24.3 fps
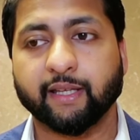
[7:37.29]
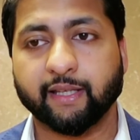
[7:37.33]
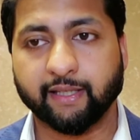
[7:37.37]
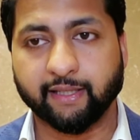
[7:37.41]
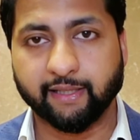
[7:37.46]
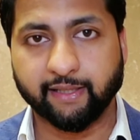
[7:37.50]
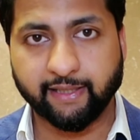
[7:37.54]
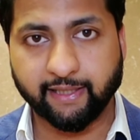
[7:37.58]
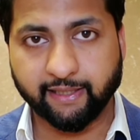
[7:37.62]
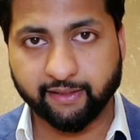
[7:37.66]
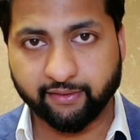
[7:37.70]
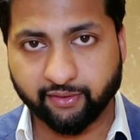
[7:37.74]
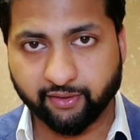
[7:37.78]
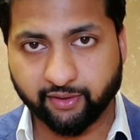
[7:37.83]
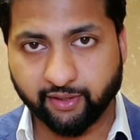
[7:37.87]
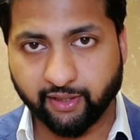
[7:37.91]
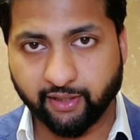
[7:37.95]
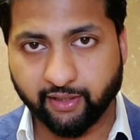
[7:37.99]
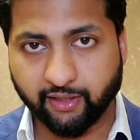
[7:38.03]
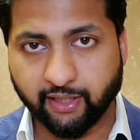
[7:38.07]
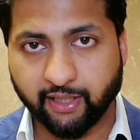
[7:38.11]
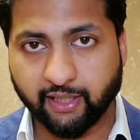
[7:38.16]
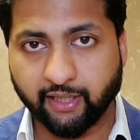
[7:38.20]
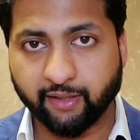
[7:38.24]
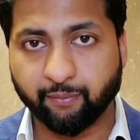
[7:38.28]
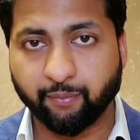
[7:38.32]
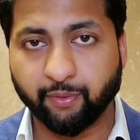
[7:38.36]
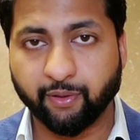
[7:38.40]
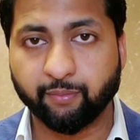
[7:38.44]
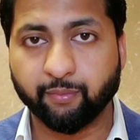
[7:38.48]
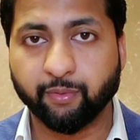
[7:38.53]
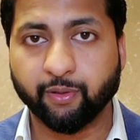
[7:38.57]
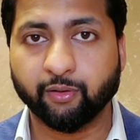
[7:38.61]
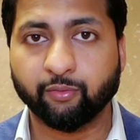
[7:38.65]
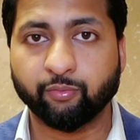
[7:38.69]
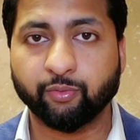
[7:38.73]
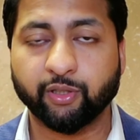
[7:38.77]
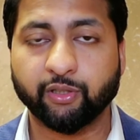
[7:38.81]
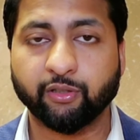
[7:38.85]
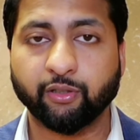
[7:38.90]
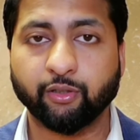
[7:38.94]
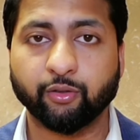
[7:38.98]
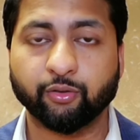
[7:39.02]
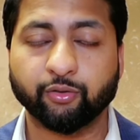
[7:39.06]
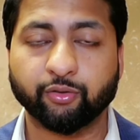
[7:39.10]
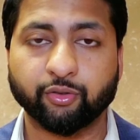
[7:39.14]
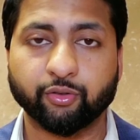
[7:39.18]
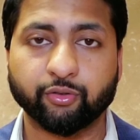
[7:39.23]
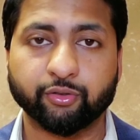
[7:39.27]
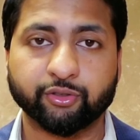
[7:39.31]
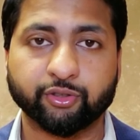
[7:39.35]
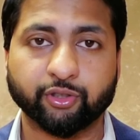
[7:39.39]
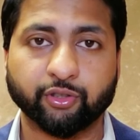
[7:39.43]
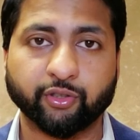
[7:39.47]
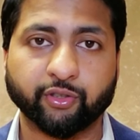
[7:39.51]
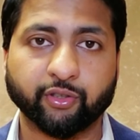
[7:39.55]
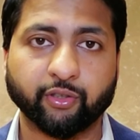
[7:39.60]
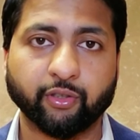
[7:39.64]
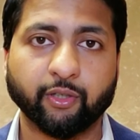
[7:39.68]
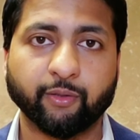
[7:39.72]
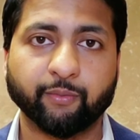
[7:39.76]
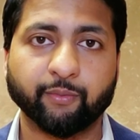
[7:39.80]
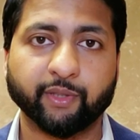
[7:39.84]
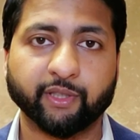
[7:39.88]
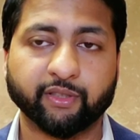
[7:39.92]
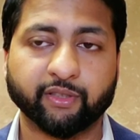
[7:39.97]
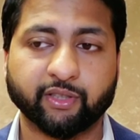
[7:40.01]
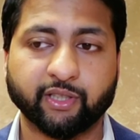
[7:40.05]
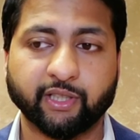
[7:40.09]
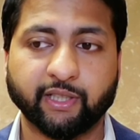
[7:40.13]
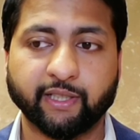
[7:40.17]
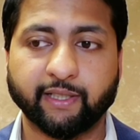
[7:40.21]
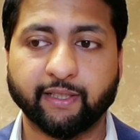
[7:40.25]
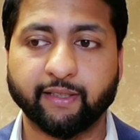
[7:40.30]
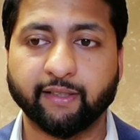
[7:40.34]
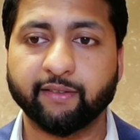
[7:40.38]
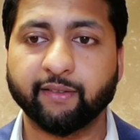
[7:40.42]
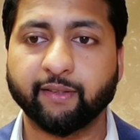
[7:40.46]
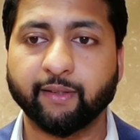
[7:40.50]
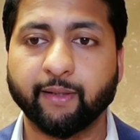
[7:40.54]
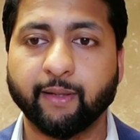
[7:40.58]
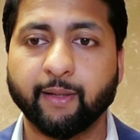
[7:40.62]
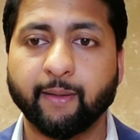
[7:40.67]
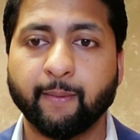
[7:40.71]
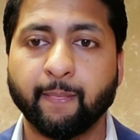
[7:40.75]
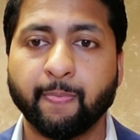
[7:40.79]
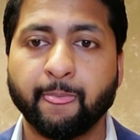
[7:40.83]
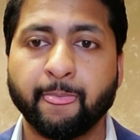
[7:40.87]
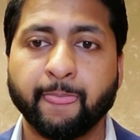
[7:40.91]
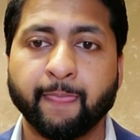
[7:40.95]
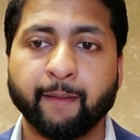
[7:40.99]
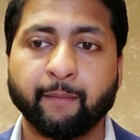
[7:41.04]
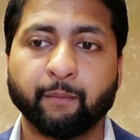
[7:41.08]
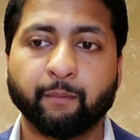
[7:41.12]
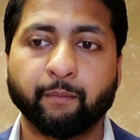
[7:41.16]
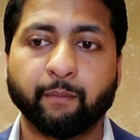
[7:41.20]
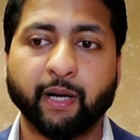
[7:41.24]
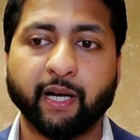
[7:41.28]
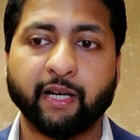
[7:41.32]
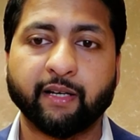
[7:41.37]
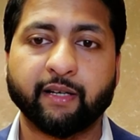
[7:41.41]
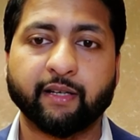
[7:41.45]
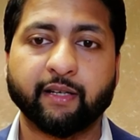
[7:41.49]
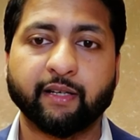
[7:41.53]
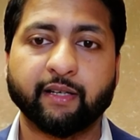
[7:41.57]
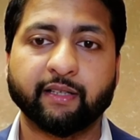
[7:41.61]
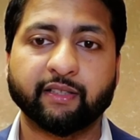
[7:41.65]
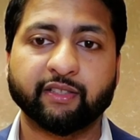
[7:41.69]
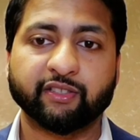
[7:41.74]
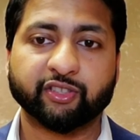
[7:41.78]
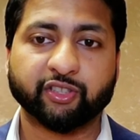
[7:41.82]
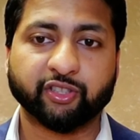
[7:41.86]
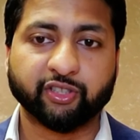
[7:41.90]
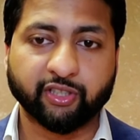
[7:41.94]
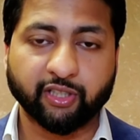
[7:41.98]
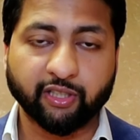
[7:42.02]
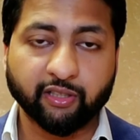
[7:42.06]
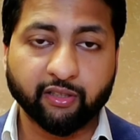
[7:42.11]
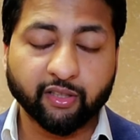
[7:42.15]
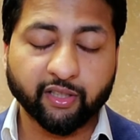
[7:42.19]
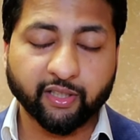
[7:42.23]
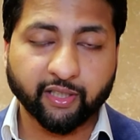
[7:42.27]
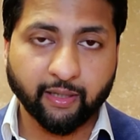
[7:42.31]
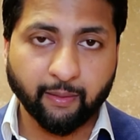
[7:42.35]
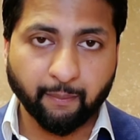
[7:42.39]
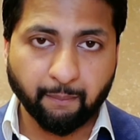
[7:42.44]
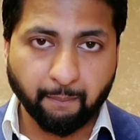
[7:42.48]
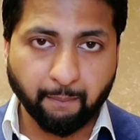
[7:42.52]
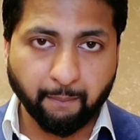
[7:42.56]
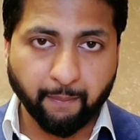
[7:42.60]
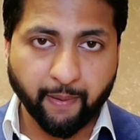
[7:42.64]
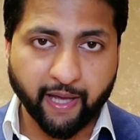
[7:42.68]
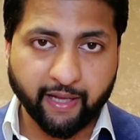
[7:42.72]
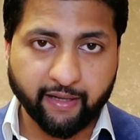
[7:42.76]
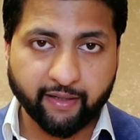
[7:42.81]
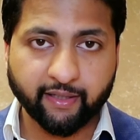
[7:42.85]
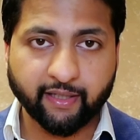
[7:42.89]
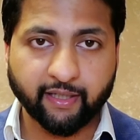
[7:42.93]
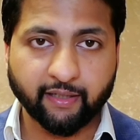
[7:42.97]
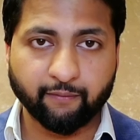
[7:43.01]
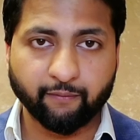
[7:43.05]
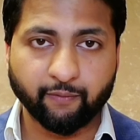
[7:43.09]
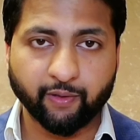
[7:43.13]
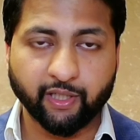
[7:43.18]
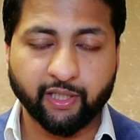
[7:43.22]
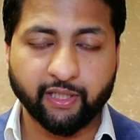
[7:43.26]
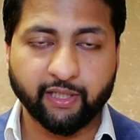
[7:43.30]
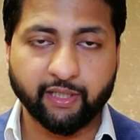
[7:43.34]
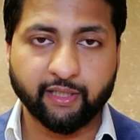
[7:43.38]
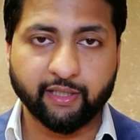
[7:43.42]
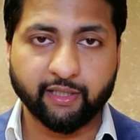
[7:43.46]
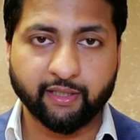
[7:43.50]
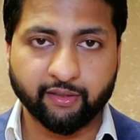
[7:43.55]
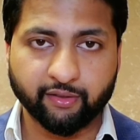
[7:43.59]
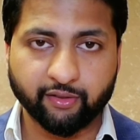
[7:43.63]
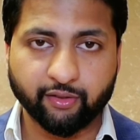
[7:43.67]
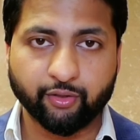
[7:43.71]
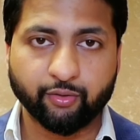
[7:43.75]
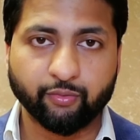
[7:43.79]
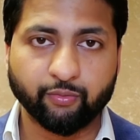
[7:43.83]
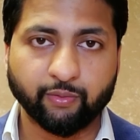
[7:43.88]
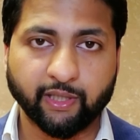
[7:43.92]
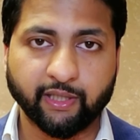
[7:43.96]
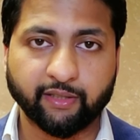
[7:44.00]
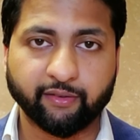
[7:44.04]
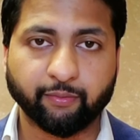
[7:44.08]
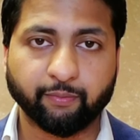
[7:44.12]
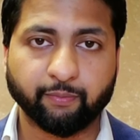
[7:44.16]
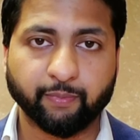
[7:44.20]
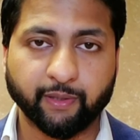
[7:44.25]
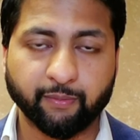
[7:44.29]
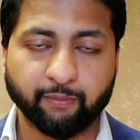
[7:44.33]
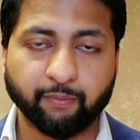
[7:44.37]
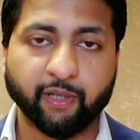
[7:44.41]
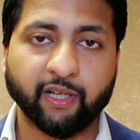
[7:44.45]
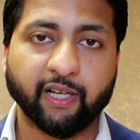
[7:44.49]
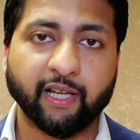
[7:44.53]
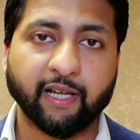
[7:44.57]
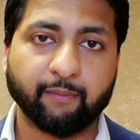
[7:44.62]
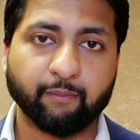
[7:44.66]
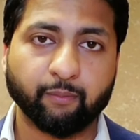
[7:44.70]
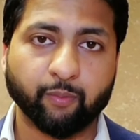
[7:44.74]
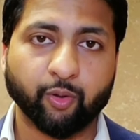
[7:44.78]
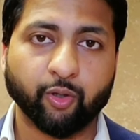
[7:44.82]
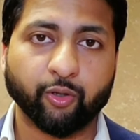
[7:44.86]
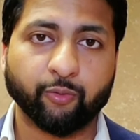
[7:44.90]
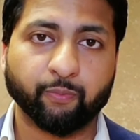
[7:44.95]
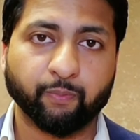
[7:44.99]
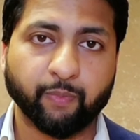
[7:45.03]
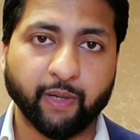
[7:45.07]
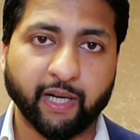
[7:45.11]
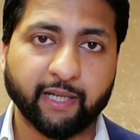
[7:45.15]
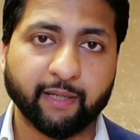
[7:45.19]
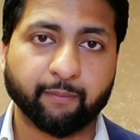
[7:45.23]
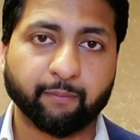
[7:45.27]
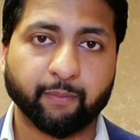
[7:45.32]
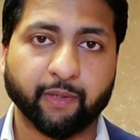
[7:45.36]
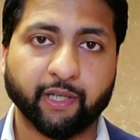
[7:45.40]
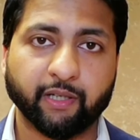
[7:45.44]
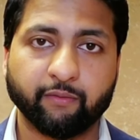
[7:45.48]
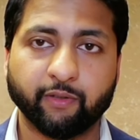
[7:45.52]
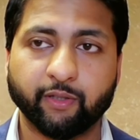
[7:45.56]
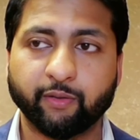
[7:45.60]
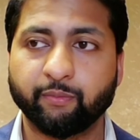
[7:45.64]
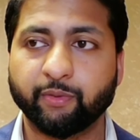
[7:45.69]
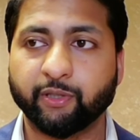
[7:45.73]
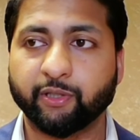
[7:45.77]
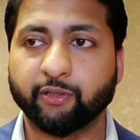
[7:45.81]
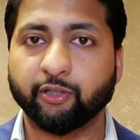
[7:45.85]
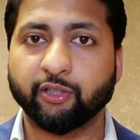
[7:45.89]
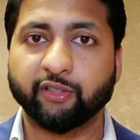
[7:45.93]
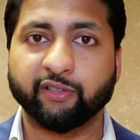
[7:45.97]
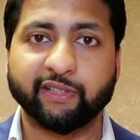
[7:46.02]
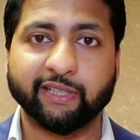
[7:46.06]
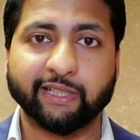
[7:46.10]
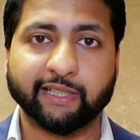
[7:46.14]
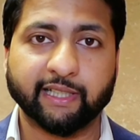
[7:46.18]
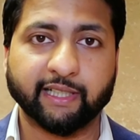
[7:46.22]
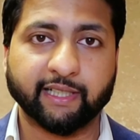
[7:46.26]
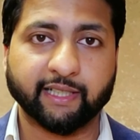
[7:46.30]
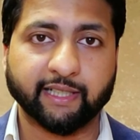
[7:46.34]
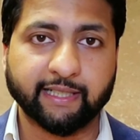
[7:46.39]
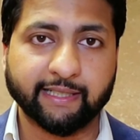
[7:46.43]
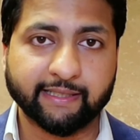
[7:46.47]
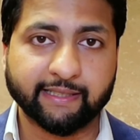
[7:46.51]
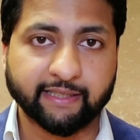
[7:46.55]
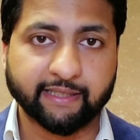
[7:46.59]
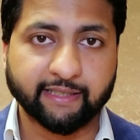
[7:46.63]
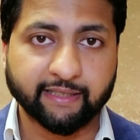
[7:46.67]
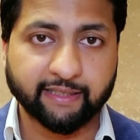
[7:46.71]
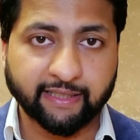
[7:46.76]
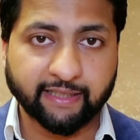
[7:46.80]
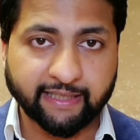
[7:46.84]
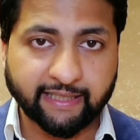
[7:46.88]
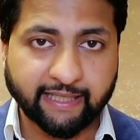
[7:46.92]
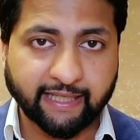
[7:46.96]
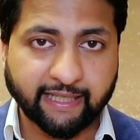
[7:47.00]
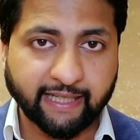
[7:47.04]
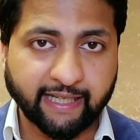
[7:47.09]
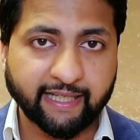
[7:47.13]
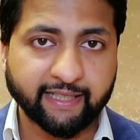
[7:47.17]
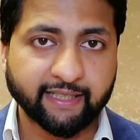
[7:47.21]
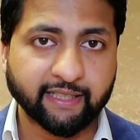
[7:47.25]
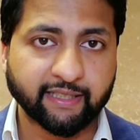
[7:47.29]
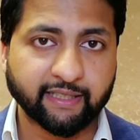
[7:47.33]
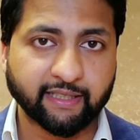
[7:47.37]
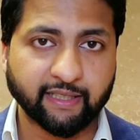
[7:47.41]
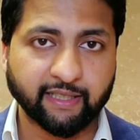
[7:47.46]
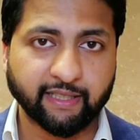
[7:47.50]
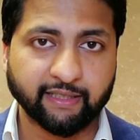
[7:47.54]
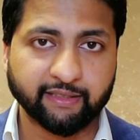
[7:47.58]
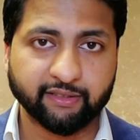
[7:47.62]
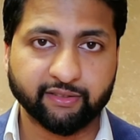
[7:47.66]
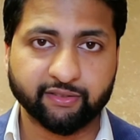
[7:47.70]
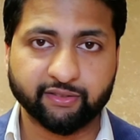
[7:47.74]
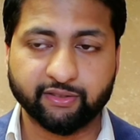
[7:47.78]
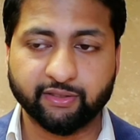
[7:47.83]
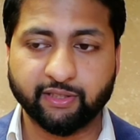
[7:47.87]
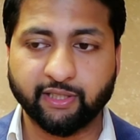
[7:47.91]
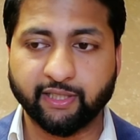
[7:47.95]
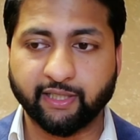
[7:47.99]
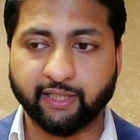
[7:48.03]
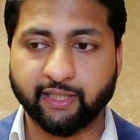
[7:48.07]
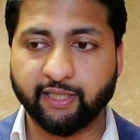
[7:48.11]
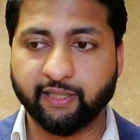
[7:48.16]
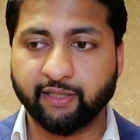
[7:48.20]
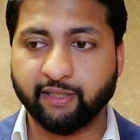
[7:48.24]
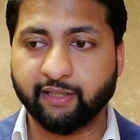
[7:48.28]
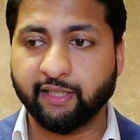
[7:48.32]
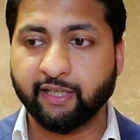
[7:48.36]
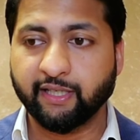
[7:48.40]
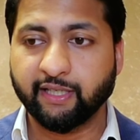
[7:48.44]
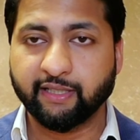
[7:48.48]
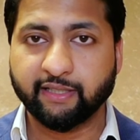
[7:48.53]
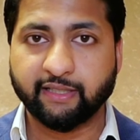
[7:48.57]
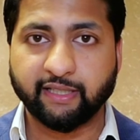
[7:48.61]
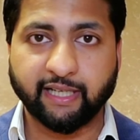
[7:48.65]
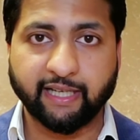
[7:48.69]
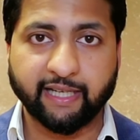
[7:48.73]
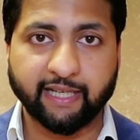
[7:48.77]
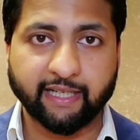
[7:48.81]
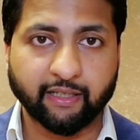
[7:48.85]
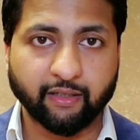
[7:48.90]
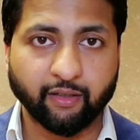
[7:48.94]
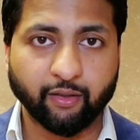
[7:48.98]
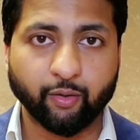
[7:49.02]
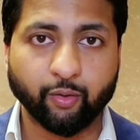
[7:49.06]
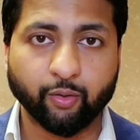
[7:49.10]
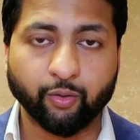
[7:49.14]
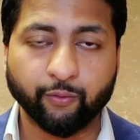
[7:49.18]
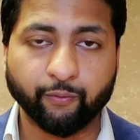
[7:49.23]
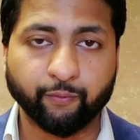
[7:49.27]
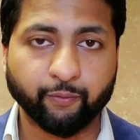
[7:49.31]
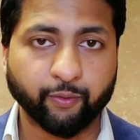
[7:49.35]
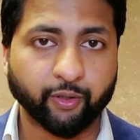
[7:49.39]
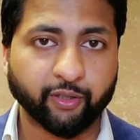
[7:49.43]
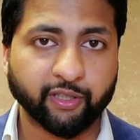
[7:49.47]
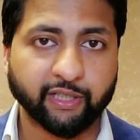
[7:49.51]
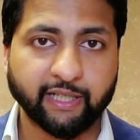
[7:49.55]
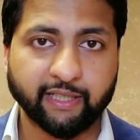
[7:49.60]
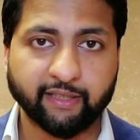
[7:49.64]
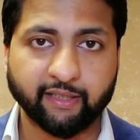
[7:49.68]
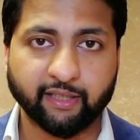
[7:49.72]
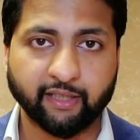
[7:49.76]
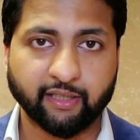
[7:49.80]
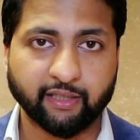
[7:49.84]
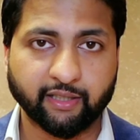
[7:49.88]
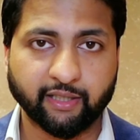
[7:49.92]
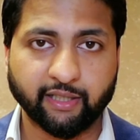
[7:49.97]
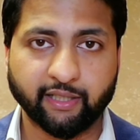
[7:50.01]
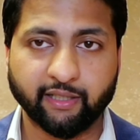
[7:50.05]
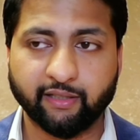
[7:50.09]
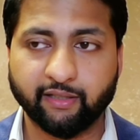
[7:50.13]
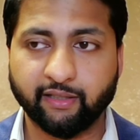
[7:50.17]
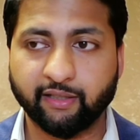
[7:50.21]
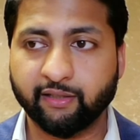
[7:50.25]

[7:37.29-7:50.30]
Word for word: Yes, there are people with low socioeconomic status, but still comparatively in U S, people have more buying power because they can get credit lines. They can take loan for dental care.